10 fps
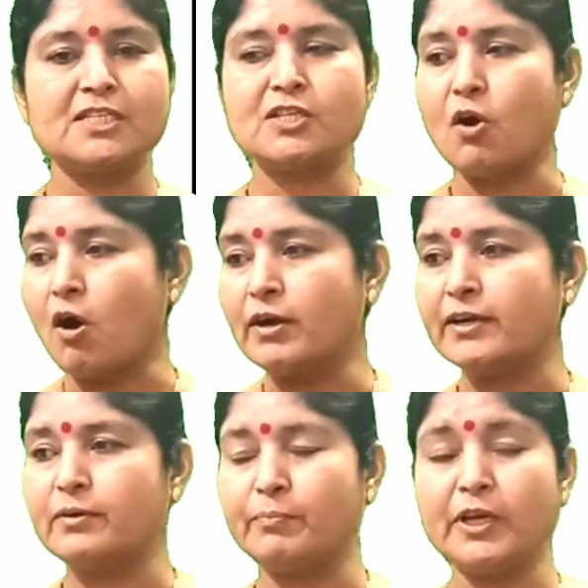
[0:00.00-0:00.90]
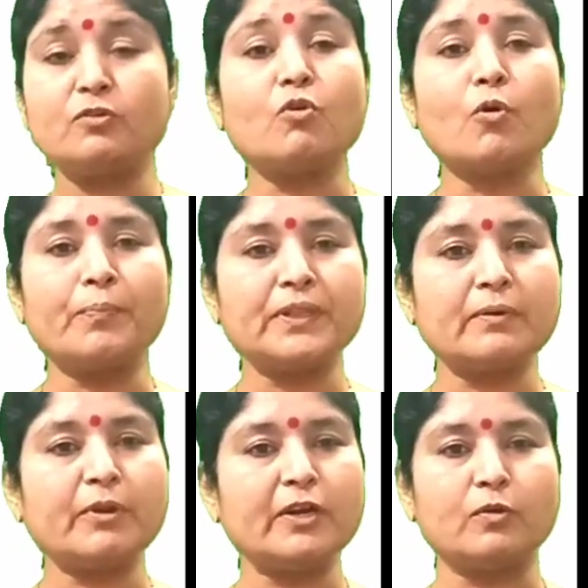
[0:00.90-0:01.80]
to open the
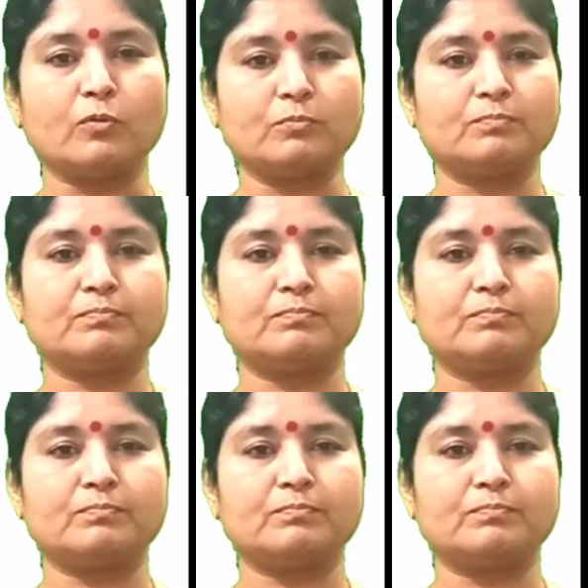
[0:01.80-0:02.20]
window.